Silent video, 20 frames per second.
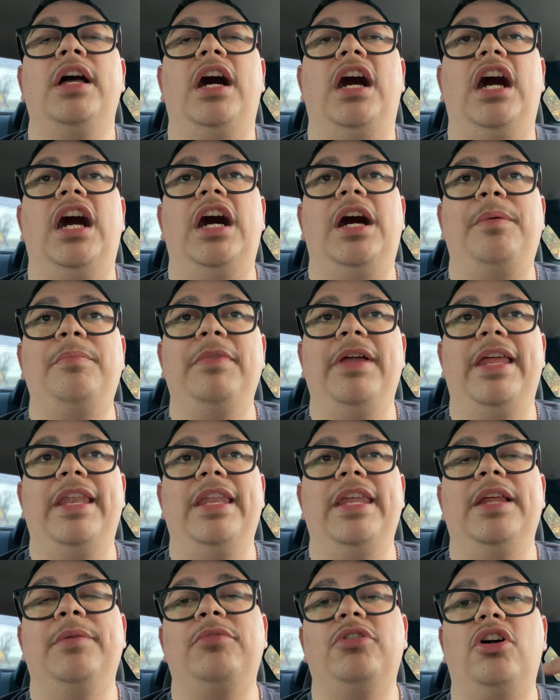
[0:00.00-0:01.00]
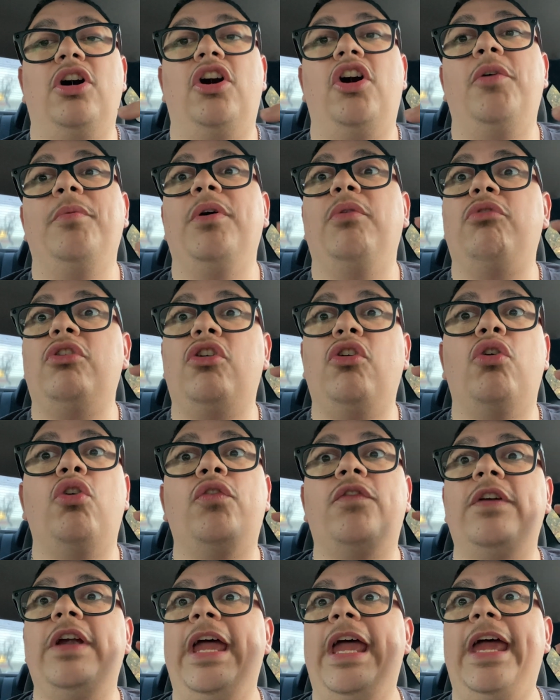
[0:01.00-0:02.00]
and then I'm gonna go home and we'll go
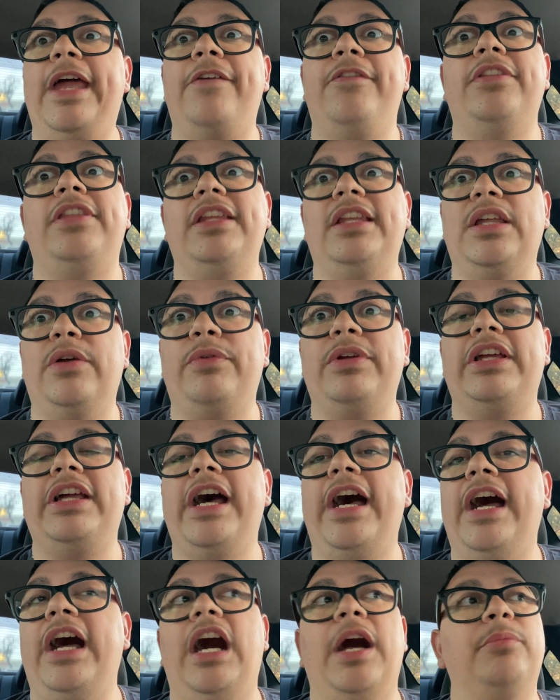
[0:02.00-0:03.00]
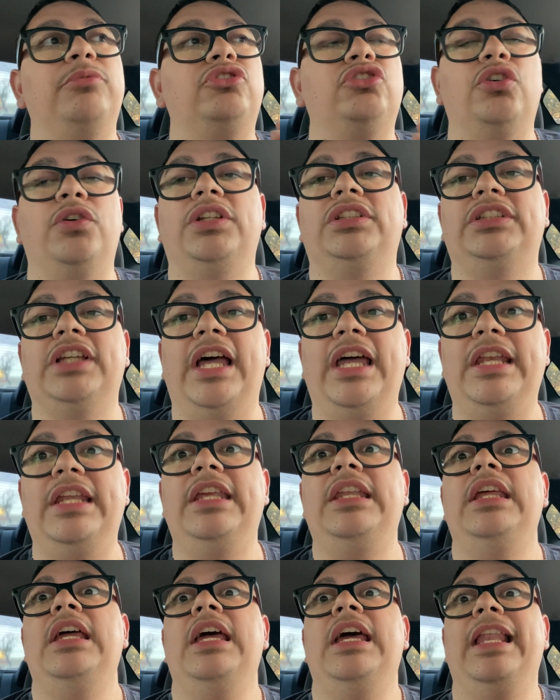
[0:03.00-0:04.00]
over everything that we got. I'm so
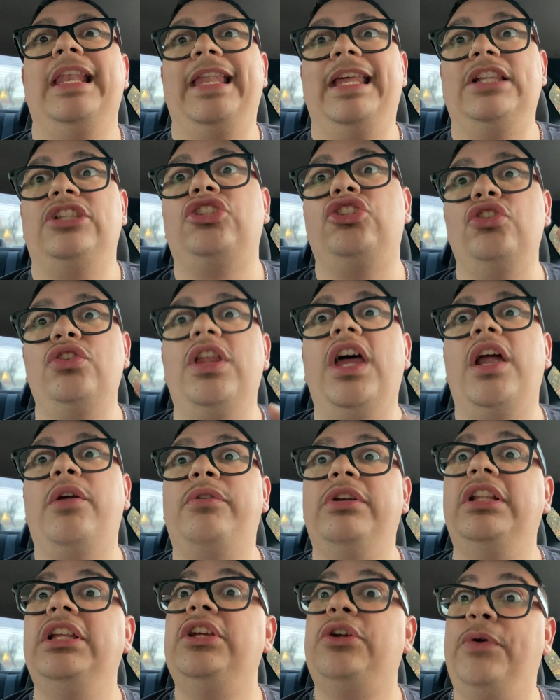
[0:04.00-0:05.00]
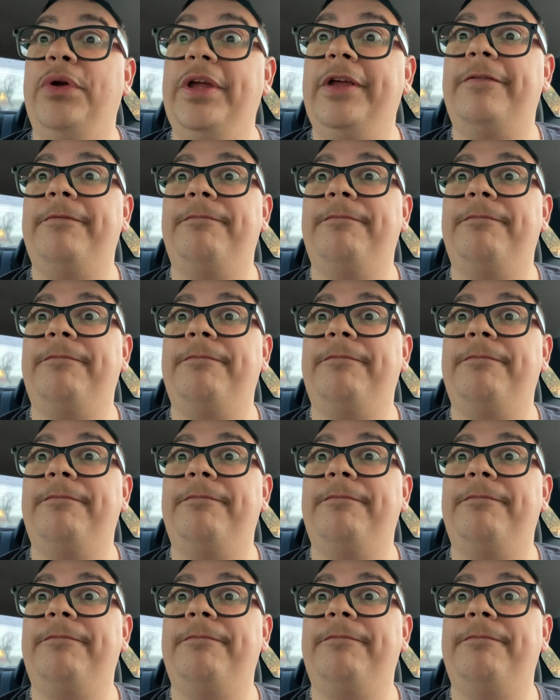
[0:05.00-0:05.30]
excited. Let's do that really quick.